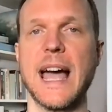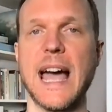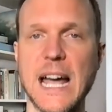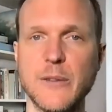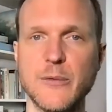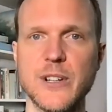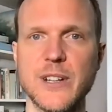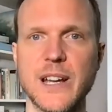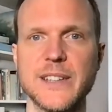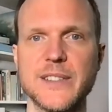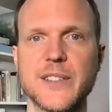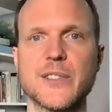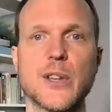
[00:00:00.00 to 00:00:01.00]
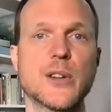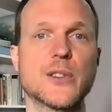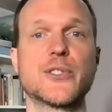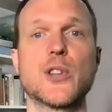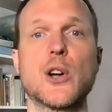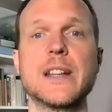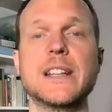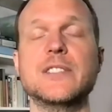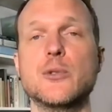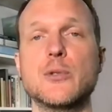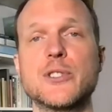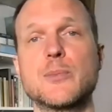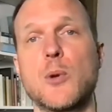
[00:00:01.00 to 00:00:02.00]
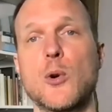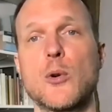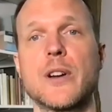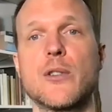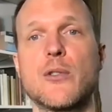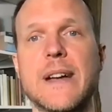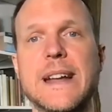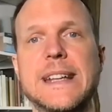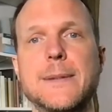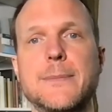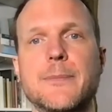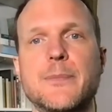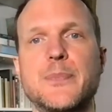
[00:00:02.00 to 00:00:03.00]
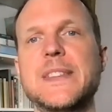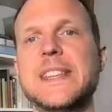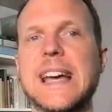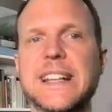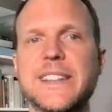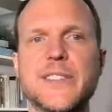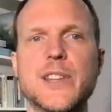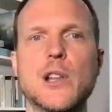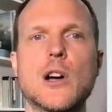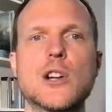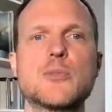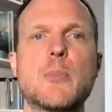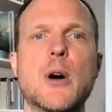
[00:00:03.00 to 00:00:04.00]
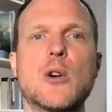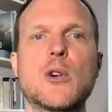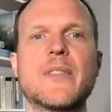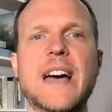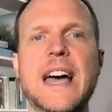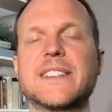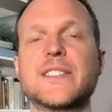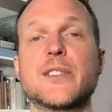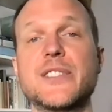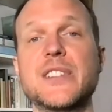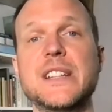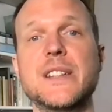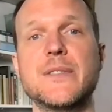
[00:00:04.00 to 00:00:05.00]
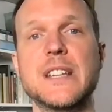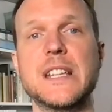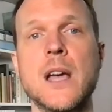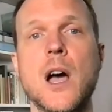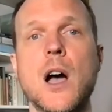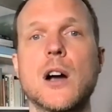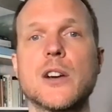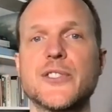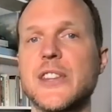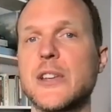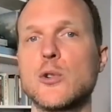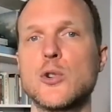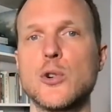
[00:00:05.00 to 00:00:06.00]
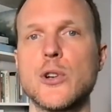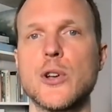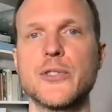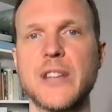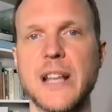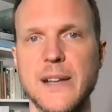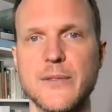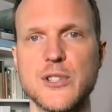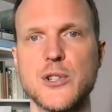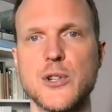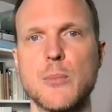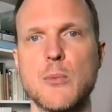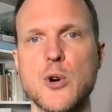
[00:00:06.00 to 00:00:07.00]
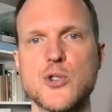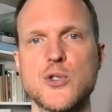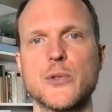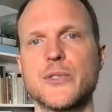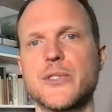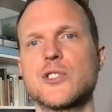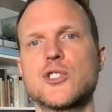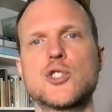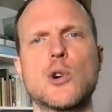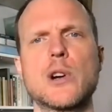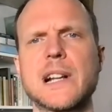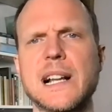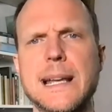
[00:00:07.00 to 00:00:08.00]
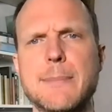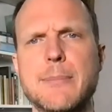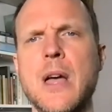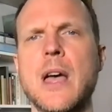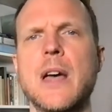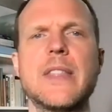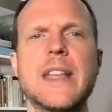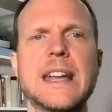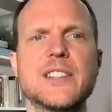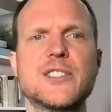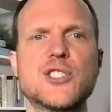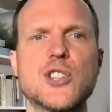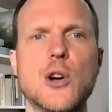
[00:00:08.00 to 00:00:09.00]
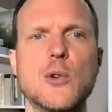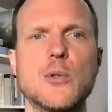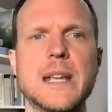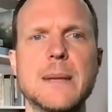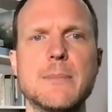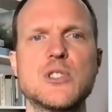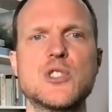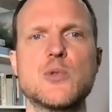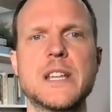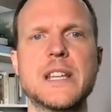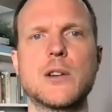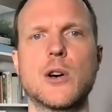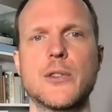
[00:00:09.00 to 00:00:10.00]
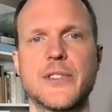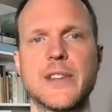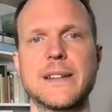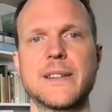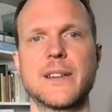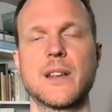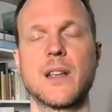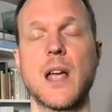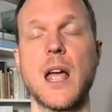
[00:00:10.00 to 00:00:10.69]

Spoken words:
Advertisers are starting to explore it already. Yes, the large bulk of ads on CTV are still good old television commercials, a short clip that is shown in between content.